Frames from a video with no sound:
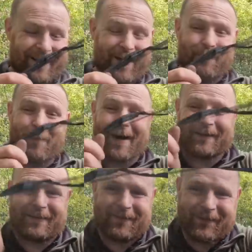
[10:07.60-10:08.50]
They're
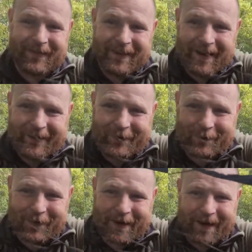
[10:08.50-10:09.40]
massive. I
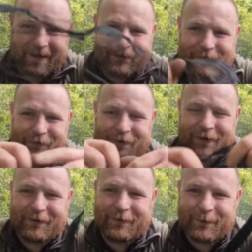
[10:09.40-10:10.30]
don't think I can show
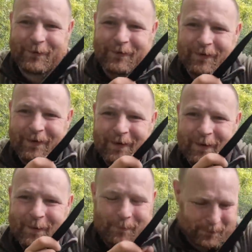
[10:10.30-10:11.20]
you too good.
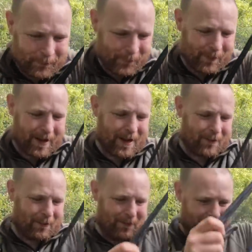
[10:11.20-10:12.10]
But
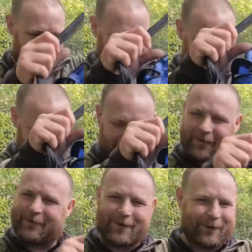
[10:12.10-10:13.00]
wow.
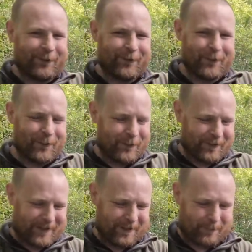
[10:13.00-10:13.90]
This is not going to do good
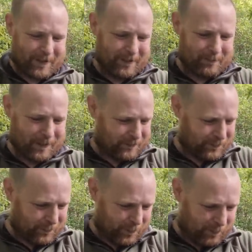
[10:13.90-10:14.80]
at keeping the
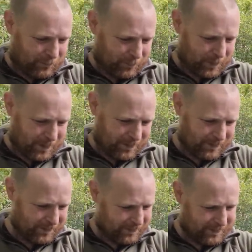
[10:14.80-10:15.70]
midges away from you
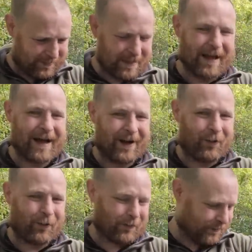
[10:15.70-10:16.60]
at
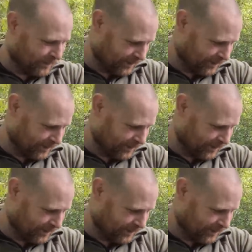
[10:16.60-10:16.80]
all.